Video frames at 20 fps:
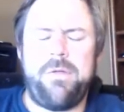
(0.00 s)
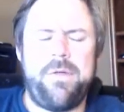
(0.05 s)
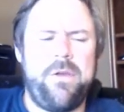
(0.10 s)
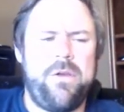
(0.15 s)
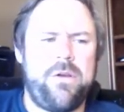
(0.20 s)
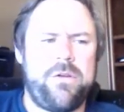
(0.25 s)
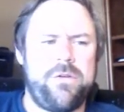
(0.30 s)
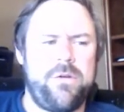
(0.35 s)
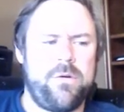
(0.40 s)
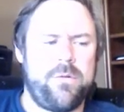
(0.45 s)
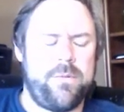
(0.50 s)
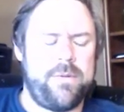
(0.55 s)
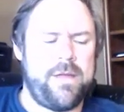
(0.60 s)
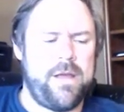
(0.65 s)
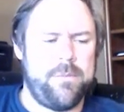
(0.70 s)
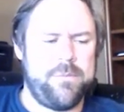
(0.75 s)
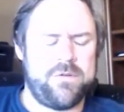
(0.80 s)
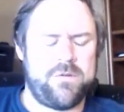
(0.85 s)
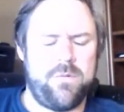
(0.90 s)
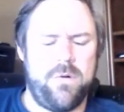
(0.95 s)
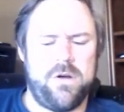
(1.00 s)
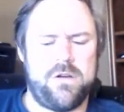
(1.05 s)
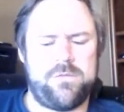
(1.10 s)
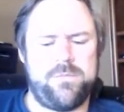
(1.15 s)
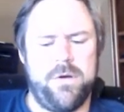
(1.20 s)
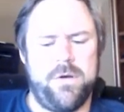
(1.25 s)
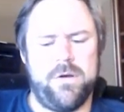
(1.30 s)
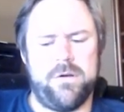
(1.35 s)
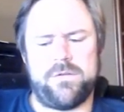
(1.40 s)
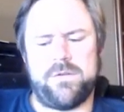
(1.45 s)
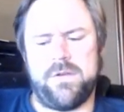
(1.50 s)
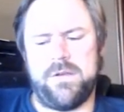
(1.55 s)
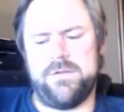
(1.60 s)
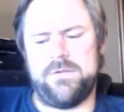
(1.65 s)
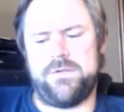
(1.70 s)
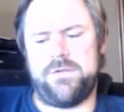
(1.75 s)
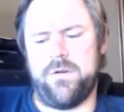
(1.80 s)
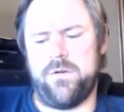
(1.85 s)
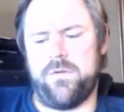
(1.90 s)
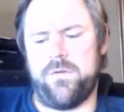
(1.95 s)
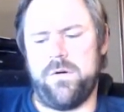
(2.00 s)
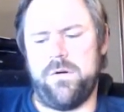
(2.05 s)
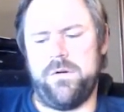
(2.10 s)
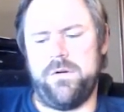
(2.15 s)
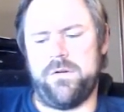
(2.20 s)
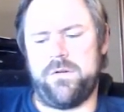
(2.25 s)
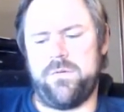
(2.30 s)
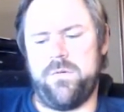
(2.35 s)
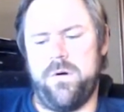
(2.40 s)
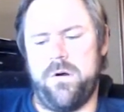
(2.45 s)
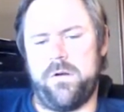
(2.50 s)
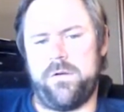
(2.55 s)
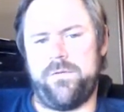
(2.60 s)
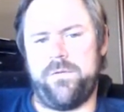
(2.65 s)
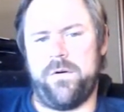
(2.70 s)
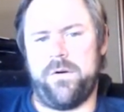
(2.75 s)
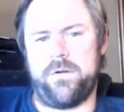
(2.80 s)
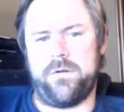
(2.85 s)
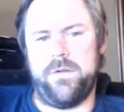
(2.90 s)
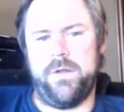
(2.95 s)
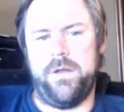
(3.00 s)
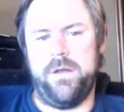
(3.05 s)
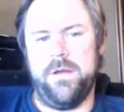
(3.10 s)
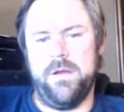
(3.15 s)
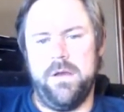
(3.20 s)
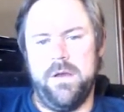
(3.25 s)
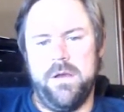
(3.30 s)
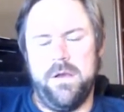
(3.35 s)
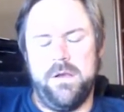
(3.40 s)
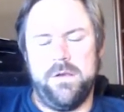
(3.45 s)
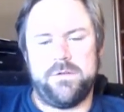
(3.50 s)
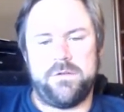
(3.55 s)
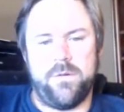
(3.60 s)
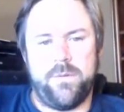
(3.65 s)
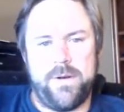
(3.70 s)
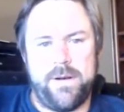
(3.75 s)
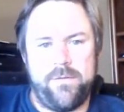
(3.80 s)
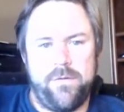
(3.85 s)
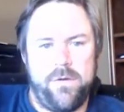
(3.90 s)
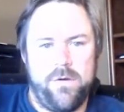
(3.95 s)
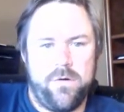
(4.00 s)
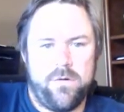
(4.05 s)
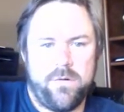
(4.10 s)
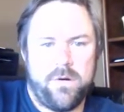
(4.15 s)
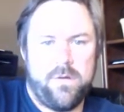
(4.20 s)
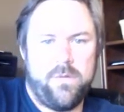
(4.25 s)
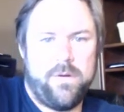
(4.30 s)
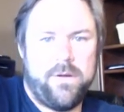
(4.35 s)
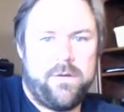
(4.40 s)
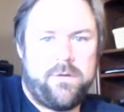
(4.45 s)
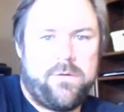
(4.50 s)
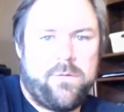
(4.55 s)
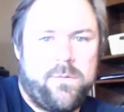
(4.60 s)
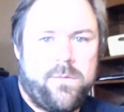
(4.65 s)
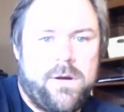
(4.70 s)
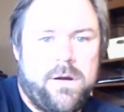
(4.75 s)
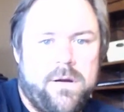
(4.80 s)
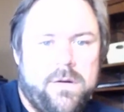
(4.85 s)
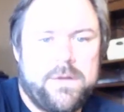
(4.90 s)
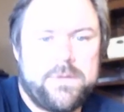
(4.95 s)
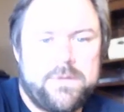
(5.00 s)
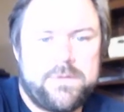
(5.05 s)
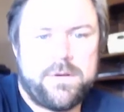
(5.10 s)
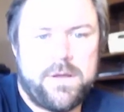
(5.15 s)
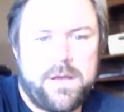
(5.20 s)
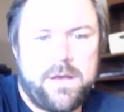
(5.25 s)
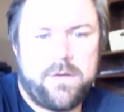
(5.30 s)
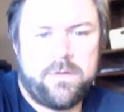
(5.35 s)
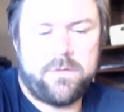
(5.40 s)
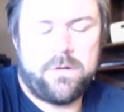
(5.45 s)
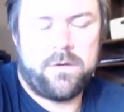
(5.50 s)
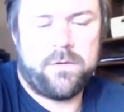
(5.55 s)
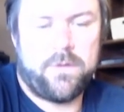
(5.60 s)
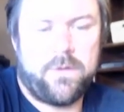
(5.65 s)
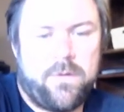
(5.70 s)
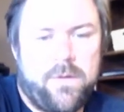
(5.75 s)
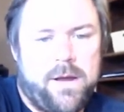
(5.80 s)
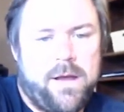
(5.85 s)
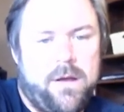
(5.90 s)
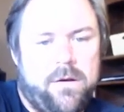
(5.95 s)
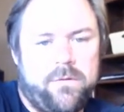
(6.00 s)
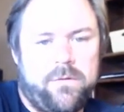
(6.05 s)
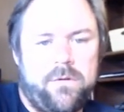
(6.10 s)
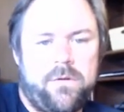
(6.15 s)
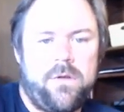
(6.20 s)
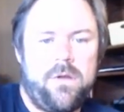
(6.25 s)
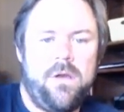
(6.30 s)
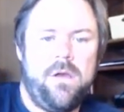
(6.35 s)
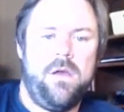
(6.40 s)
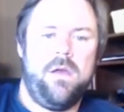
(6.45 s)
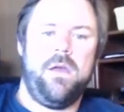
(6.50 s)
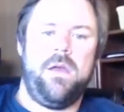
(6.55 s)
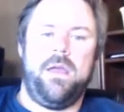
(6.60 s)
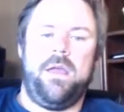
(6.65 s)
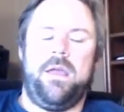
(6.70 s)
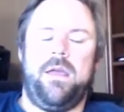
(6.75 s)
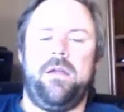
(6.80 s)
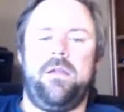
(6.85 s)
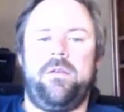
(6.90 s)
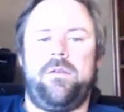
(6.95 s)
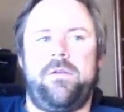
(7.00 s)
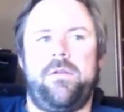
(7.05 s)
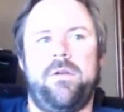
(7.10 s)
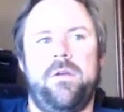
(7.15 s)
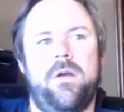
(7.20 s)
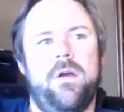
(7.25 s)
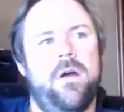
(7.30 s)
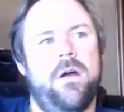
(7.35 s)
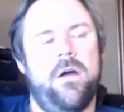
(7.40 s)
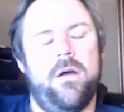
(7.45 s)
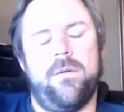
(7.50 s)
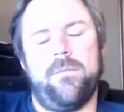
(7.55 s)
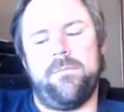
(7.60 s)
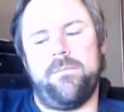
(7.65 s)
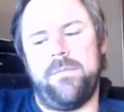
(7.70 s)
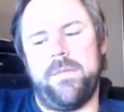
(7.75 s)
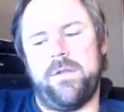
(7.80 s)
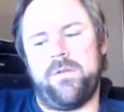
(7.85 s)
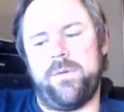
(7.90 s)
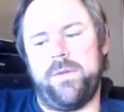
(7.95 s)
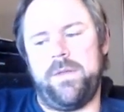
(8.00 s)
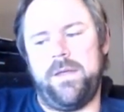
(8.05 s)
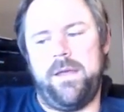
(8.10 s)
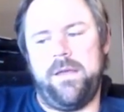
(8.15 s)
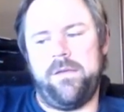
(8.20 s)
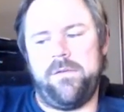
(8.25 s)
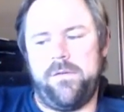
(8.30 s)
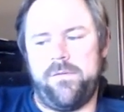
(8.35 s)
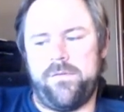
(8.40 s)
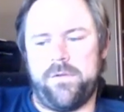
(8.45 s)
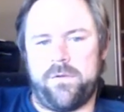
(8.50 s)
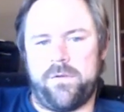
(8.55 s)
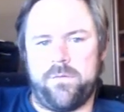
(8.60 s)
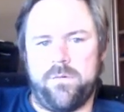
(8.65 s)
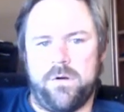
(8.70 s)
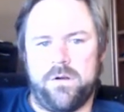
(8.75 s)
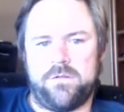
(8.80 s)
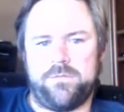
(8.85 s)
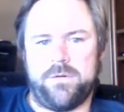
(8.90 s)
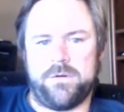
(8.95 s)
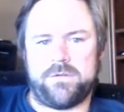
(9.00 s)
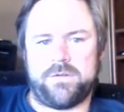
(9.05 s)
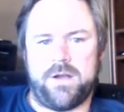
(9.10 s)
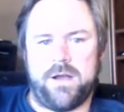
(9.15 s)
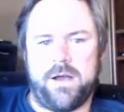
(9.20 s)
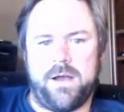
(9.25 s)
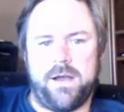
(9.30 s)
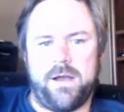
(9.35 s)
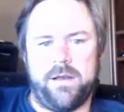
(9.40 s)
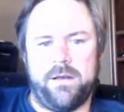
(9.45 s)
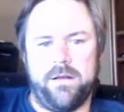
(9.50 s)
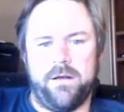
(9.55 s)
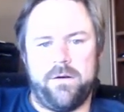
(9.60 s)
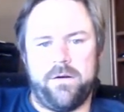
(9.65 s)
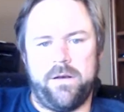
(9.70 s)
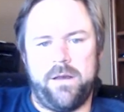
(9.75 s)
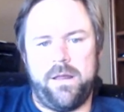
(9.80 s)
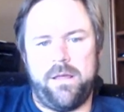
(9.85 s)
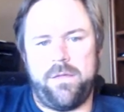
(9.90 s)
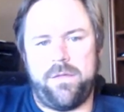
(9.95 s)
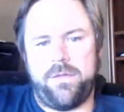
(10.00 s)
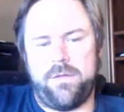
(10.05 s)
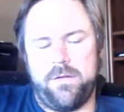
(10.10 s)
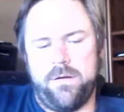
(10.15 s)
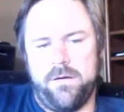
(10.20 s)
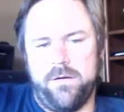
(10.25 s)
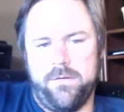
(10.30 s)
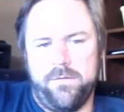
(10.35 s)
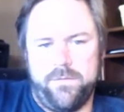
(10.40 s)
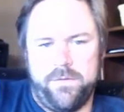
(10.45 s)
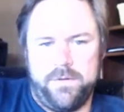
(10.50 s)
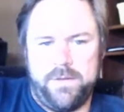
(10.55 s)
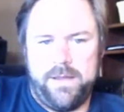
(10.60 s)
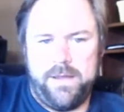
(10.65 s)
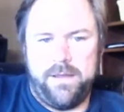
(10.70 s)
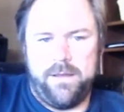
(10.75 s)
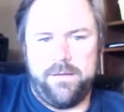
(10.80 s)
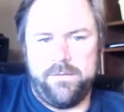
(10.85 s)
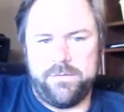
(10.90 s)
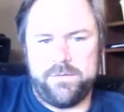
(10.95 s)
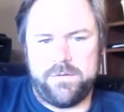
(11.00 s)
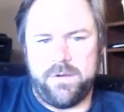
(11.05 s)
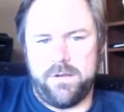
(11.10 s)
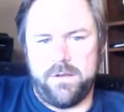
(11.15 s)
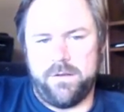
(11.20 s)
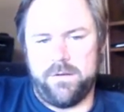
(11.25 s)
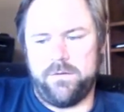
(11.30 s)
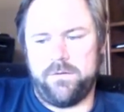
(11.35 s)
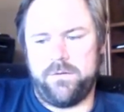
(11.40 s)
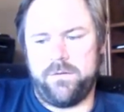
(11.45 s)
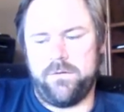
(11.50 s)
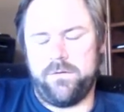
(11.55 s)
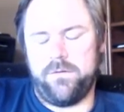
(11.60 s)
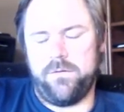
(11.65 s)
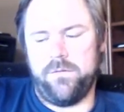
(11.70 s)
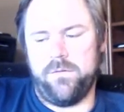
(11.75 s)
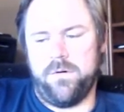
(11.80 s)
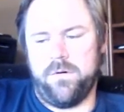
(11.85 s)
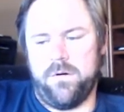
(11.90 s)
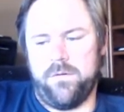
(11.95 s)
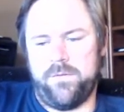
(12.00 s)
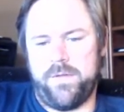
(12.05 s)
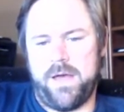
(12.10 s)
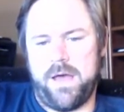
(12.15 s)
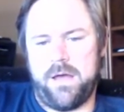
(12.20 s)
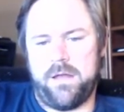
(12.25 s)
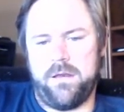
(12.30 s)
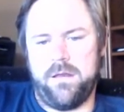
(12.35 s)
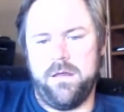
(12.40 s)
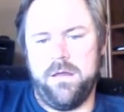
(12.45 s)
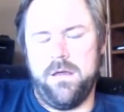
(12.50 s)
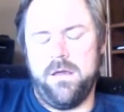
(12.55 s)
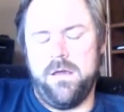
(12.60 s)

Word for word: thing you can do to really help with squash bugs is to grow your squash vertically. So whenever you grow it to where it's down on the ground, it um, it's really easy for the squash bugs to hide underneath of the leaves and to do all that.